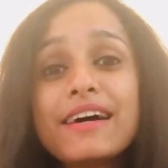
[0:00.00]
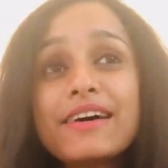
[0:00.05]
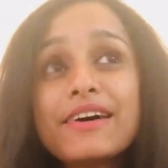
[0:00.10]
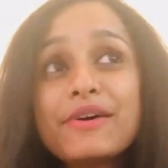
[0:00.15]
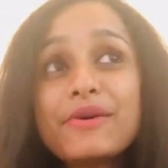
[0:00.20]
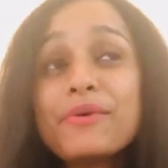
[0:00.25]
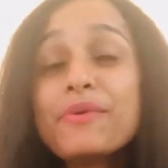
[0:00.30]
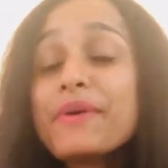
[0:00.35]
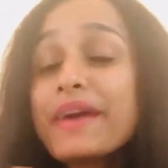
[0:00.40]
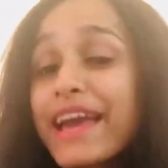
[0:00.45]

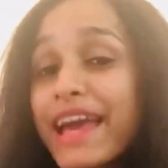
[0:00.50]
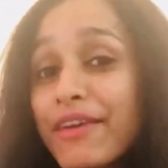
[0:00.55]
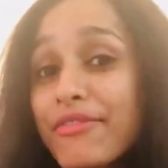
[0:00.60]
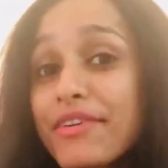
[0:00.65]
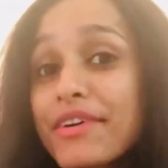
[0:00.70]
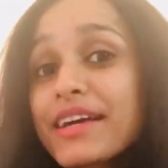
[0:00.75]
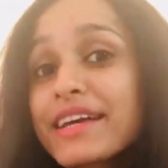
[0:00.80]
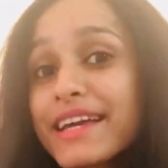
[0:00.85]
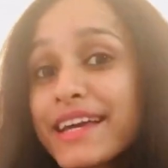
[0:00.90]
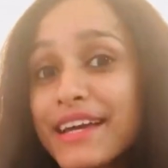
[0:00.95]
who gave
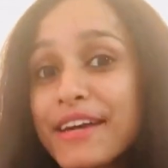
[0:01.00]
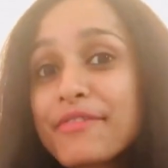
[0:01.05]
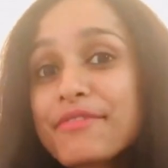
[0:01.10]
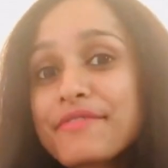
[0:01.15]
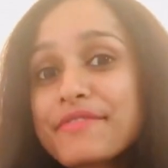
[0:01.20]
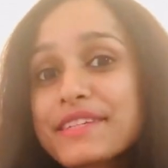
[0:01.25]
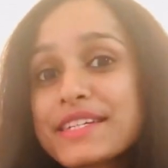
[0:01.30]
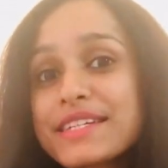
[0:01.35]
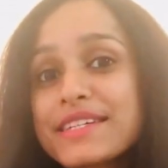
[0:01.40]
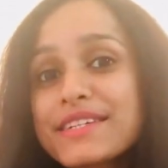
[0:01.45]
a
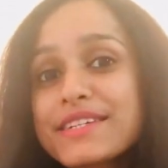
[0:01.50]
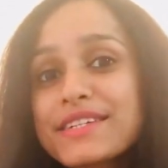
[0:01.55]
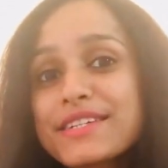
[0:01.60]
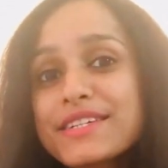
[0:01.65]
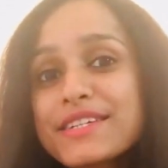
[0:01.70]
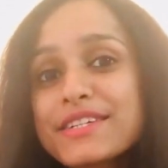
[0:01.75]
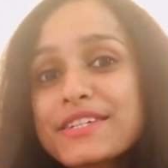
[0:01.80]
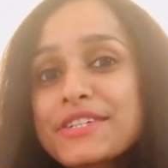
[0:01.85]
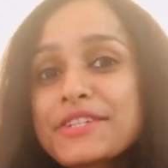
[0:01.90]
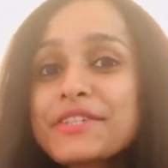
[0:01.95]
gift
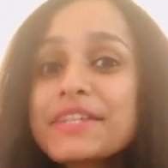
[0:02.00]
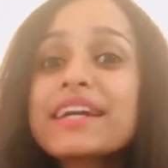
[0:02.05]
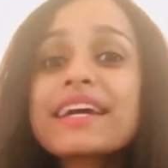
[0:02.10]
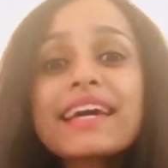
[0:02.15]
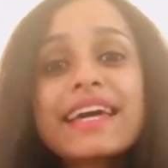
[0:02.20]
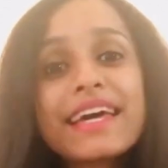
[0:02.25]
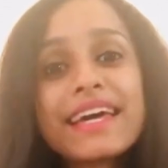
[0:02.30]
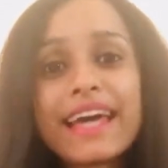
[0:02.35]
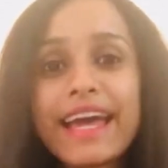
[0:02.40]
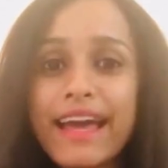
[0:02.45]
to the
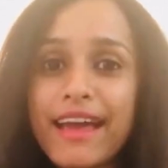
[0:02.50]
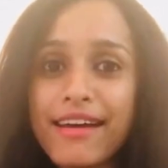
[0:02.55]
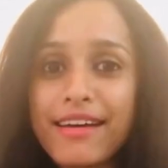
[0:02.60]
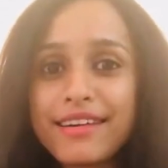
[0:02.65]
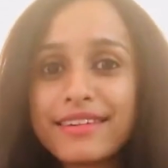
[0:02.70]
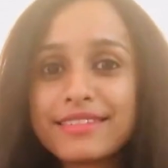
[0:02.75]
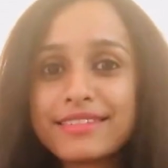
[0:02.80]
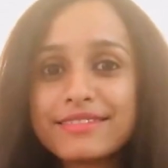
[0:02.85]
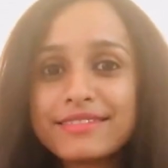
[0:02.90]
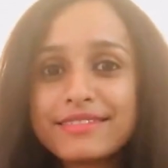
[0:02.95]

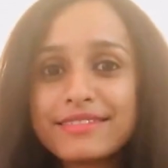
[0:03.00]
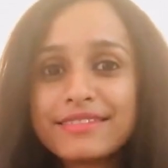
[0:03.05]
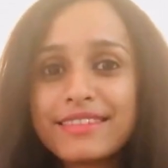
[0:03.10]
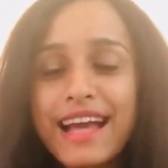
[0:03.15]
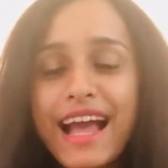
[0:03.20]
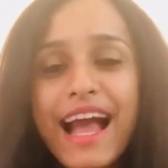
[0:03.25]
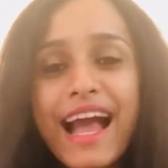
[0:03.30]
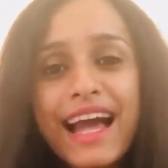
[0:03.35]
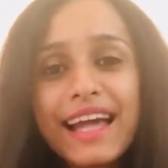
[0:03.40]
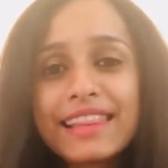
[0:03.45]
king.
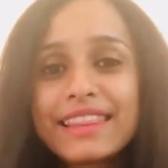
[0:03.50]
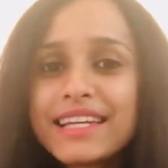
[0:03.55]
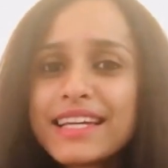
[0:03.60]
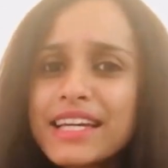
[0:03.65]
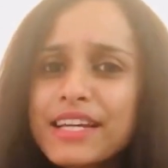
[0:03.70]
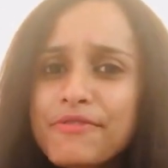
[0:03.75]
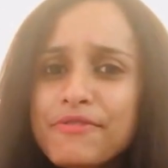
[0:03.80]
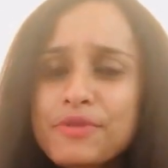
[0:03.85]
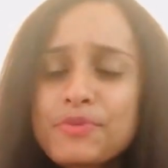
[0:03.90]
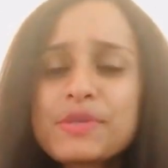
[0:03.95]
And the
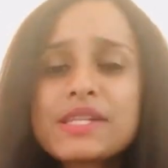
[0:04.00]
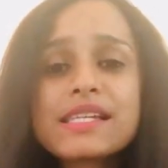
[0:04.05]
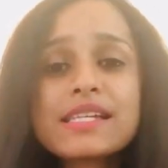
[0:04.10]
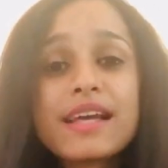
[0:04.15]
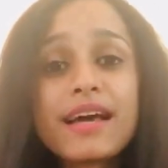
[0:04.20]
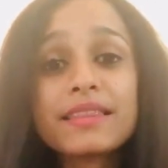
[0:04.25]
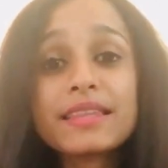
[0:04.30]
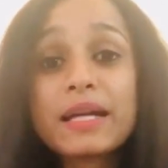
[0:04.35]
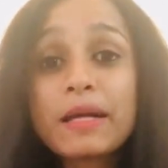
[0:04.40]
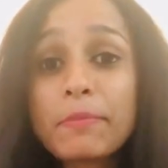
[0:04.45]
gift was
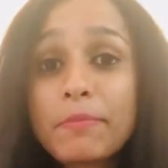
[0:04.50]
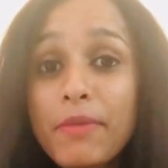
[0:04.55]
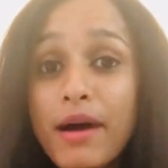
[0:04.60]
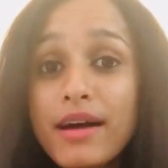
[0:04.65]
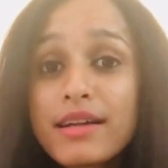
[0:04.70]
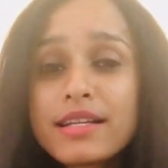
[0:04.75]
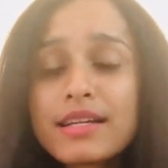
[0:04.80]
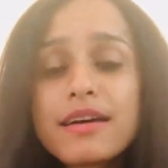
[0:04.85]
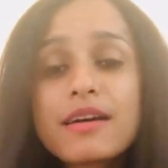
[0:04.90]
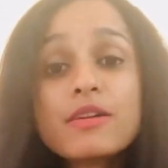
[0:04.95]
nothing
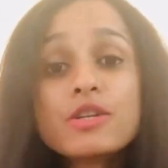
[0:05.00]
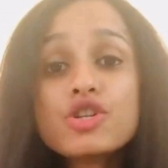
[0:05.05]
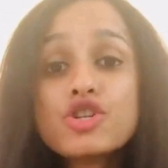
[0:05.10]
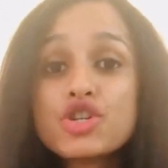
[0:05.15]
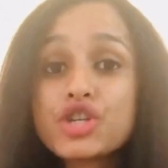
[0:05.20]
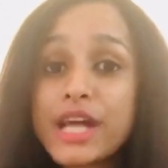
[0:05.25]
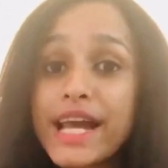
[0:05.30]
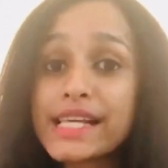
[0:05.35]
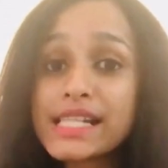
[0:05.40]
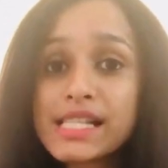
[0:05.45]
but a
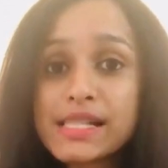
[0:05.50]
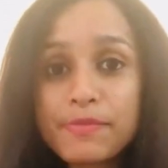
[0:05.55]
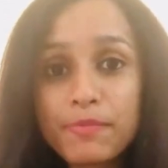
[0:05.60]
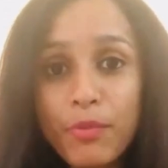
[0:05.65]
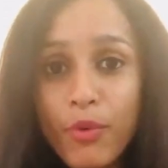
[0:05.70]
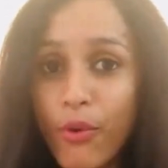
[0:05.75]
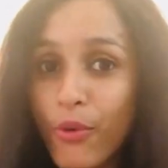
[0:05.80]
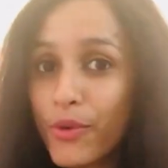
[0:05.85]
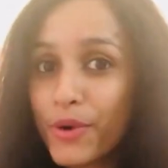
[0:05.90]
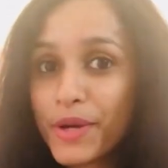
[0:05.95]

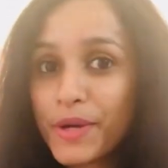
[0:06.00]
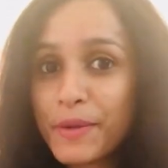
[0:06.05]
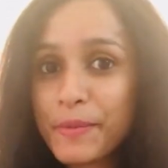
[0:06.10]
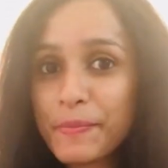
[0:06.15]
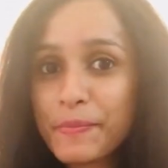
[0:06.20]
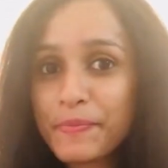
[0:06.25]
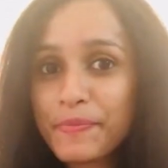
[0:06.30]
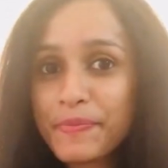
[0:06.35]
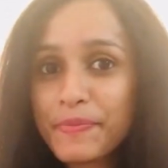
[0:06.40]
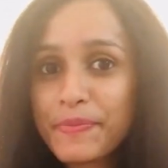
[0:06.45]
chessboard.
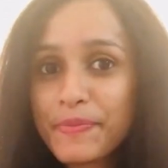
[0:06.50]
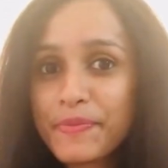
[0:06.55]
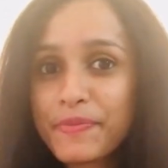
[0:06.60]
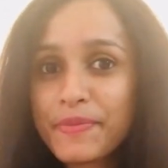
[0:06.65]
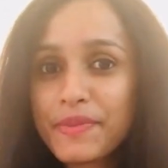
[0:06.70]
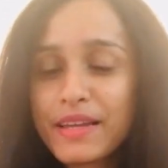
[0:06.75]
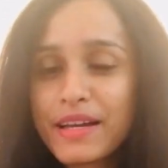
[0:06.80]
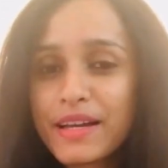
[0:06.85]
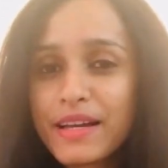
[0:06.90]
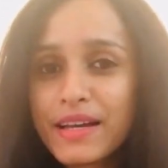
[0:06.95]

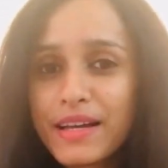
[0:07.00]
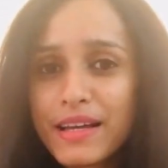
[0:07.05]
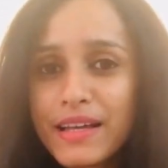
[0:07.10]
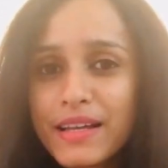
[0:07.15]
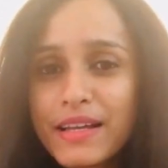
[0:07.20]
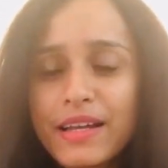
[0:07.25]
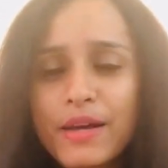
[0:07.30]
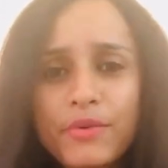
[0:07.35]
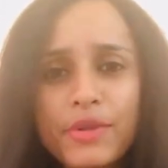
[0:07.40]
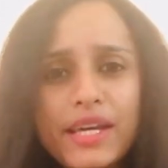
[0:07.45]

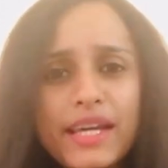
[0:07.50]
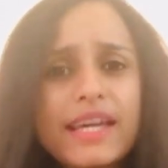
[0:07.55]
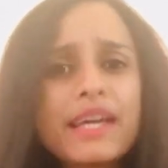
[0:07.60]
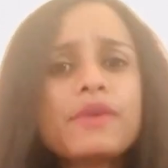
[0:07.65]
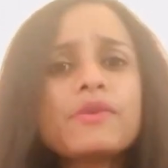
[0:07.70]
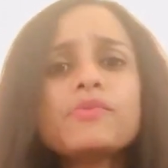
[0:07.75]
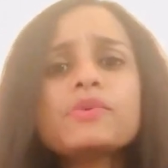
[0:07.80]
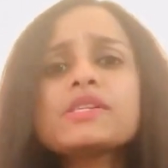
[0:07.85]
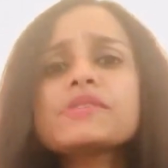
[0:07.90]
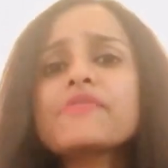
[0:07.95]
Now the
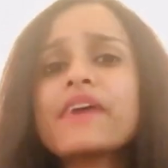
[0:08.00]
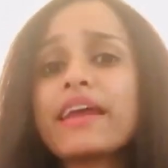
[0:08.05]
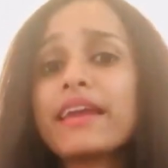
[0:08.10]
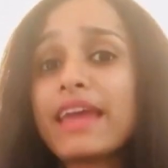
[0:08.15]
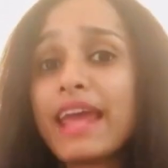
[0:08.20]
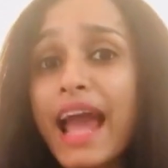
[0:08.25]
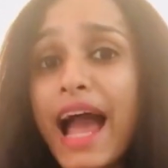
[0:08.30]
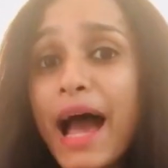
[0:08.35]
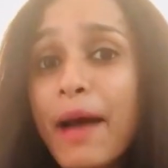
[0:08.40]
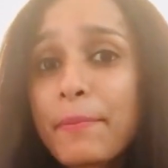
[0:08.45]
king was
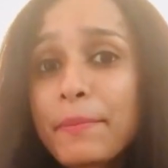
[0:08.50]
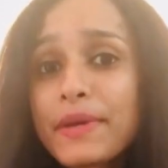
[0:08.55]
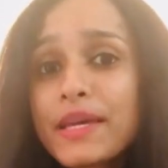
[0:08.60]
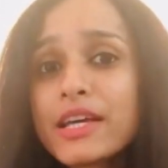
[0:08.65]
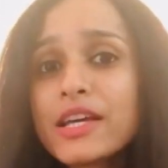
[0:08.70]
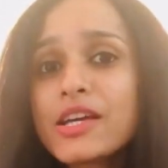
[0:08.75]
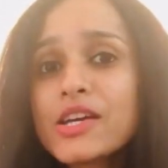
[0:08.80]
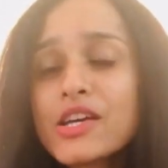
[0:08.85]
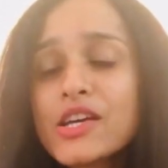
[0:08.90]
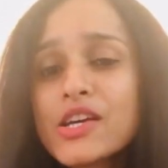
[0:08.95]
very
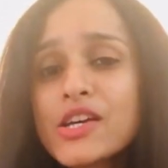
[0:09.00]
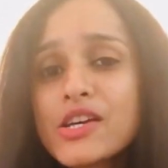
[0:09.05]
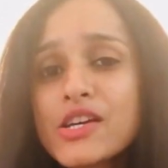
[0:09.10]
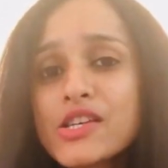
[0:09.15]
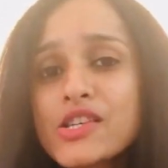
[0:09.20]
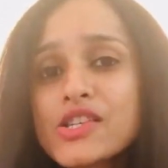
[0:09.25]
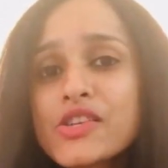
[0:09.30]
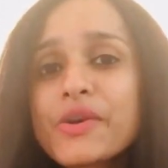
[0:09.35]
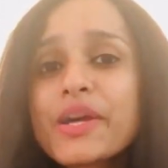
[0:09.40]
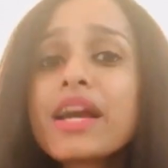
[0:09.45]
happy,
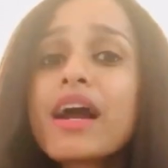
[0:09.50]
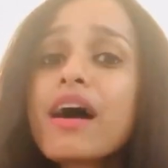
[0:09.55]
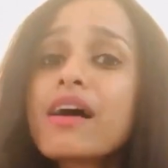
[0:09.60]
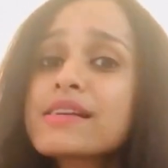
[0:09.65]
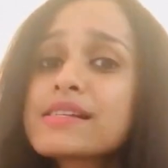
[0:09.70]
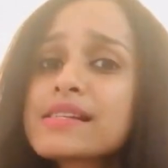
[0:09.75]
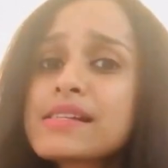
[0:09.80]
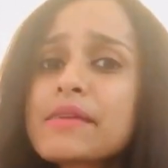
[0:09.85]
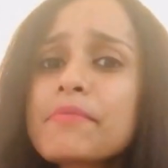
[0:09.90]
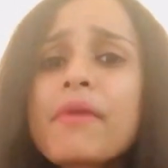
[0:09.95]
so he
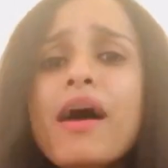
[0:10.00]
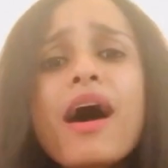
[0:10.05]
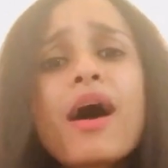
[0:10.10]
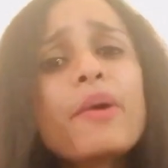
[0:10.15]
asked him,